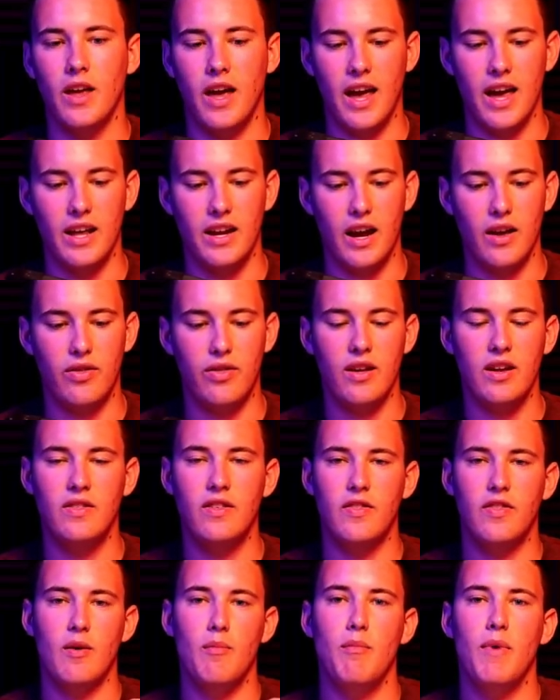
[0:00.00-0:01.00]
And I think
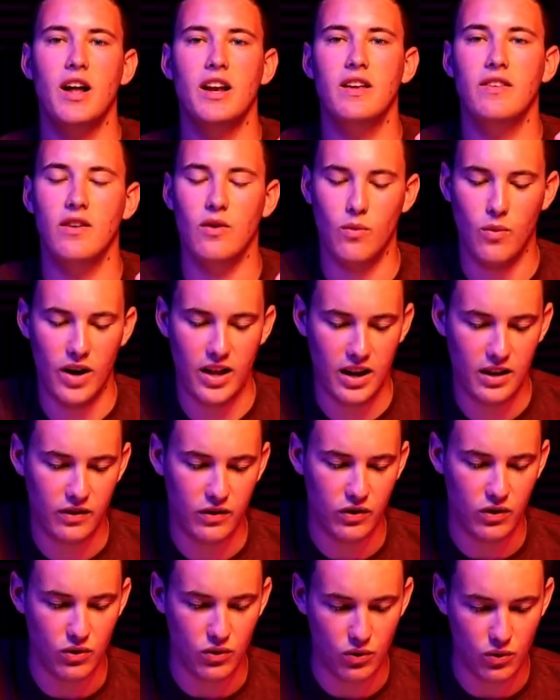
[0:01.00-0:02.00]
that the money that went
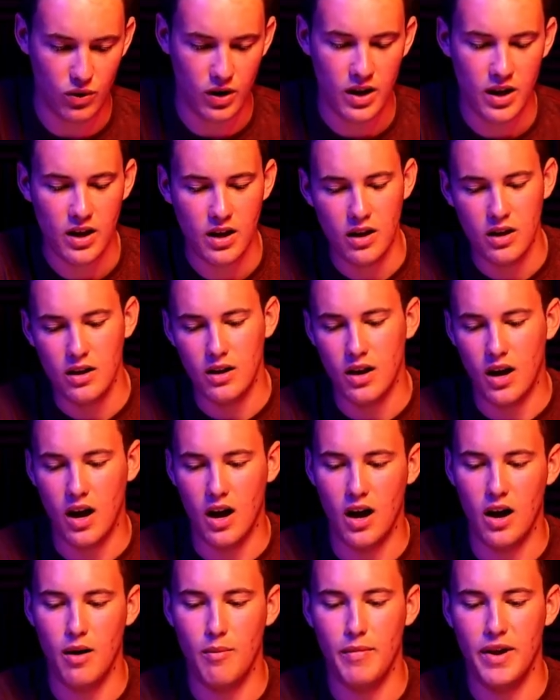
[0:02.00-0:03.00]
into
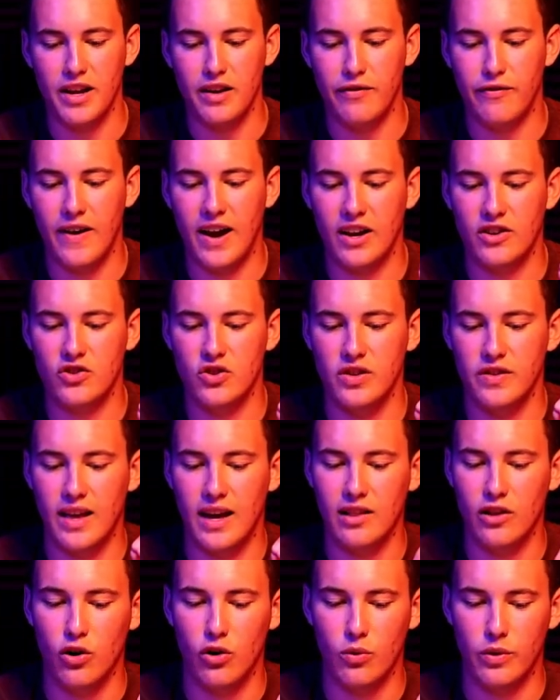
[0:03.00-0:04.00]
manufacturing
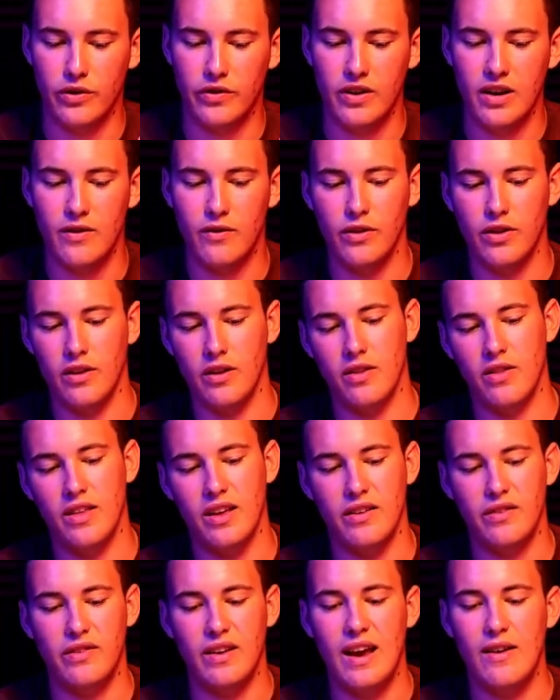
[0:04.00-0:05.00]
that lower receiver, that
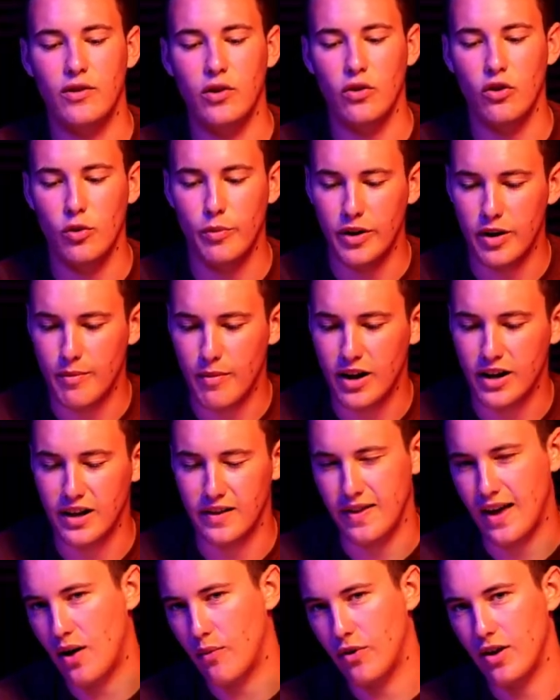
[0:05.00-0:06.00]
they saved a little bit of money
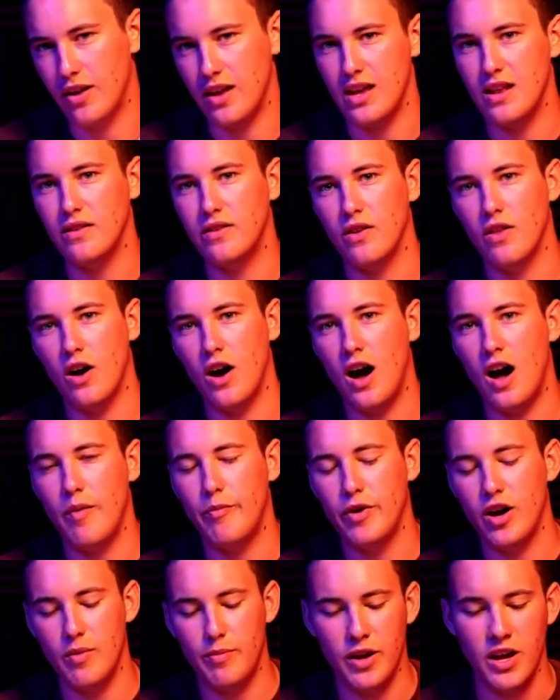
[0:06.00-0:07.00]
and that went into the
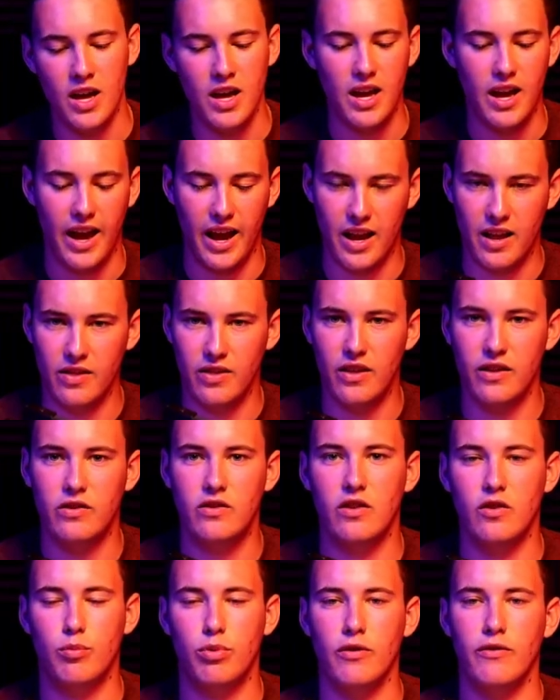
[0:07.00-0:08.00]
hop-up. And this
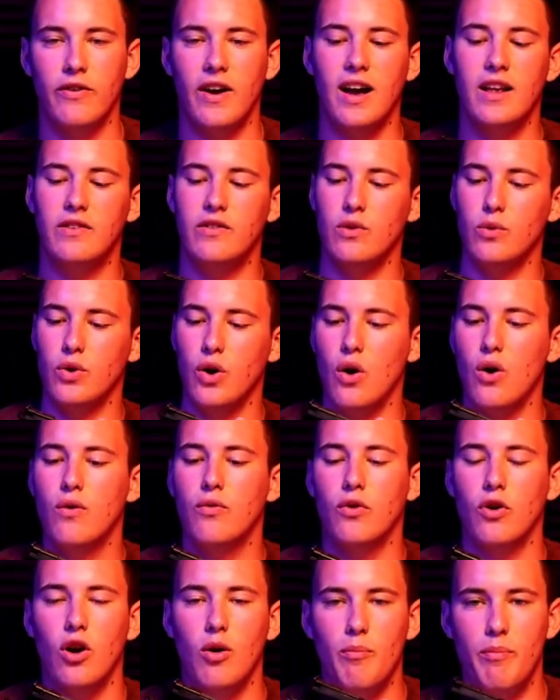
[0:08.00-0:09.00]
just provides you an
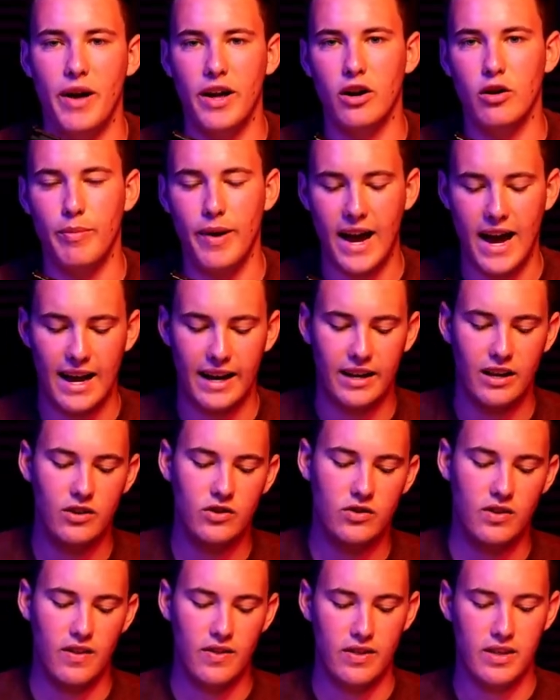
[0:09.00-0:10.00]
overall better
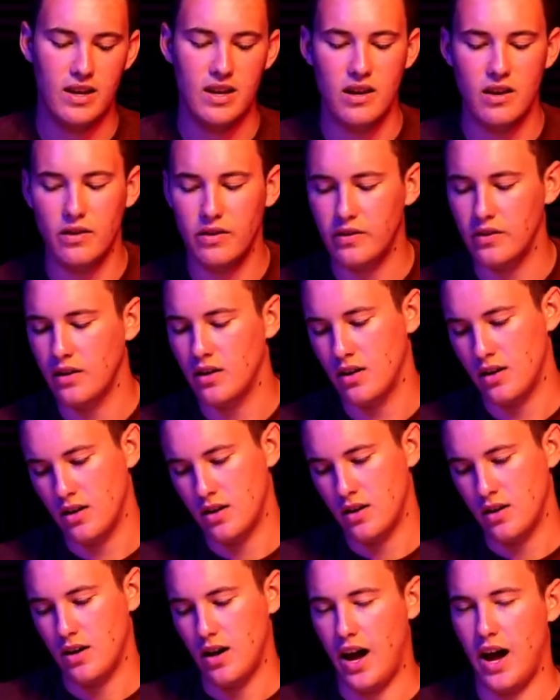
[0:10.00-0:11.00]
package than these.
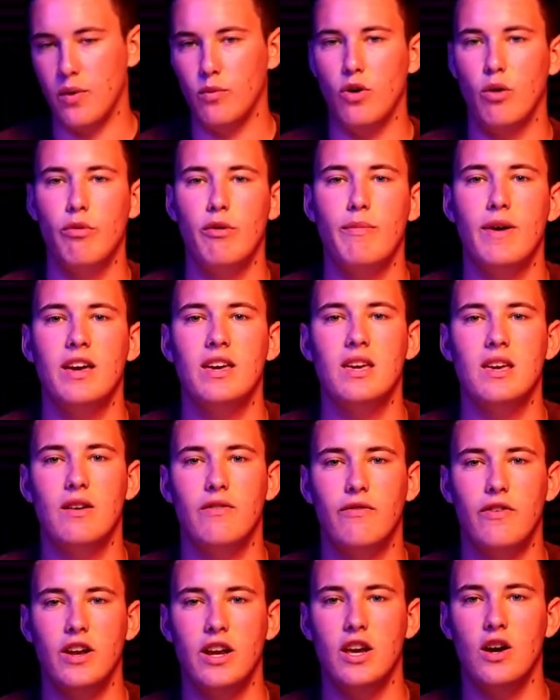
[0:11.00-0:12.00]
I will be making a
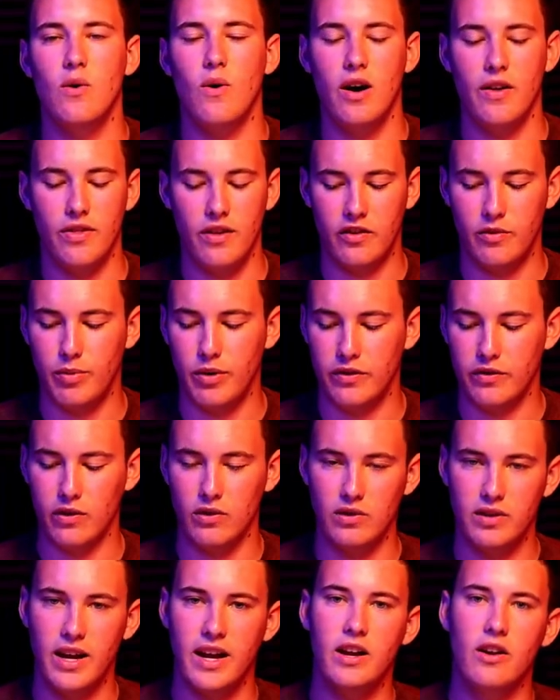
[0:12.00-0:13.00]
video on this
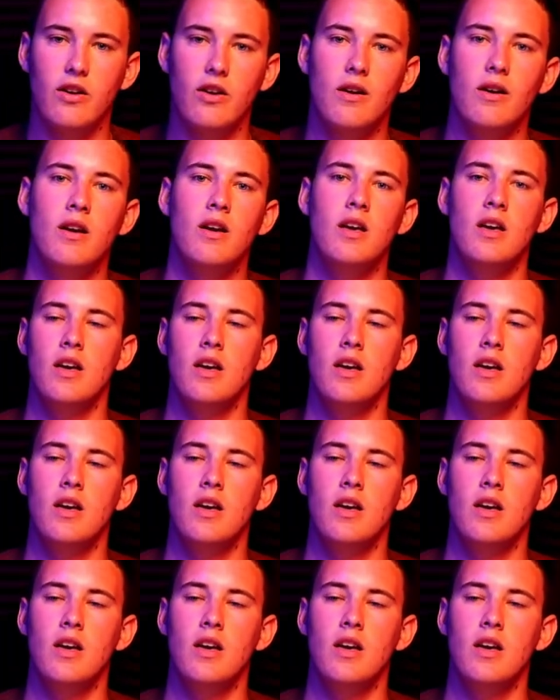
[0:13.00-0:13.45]
pistol later.